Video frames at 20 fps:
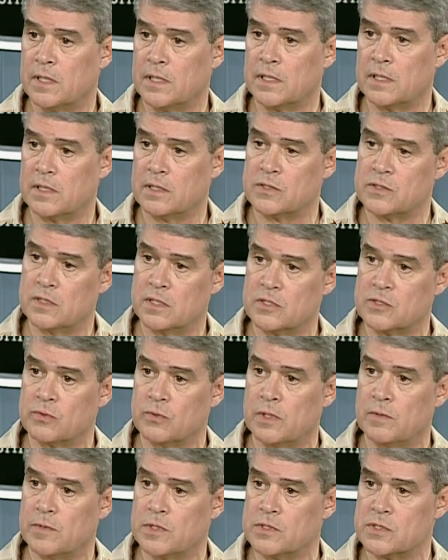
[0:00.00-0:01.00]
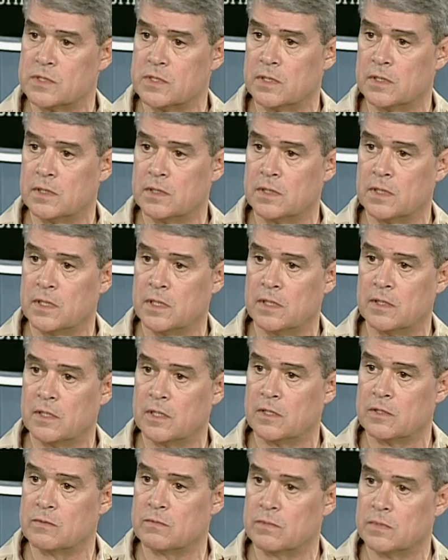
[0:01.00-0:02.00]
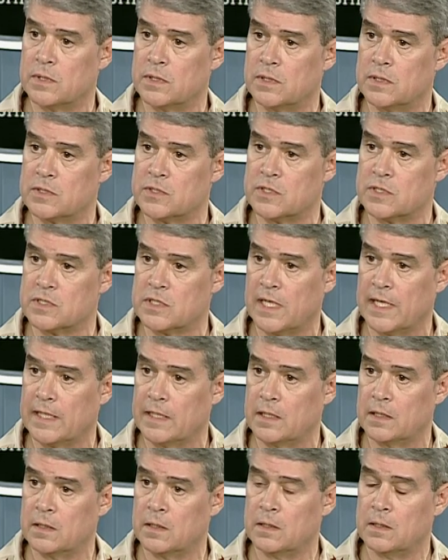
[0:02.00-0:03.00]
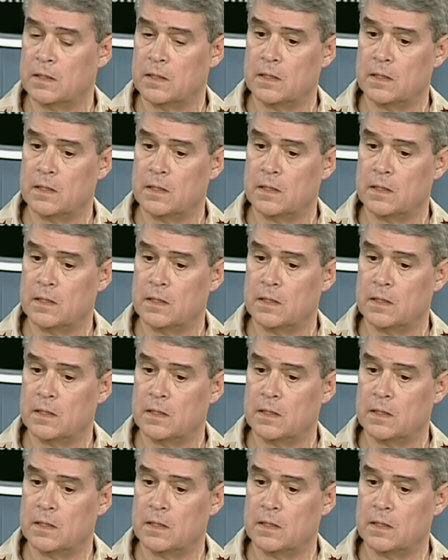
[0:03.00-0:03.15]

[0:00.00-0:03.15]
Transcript: against extremists in, in their uh, society.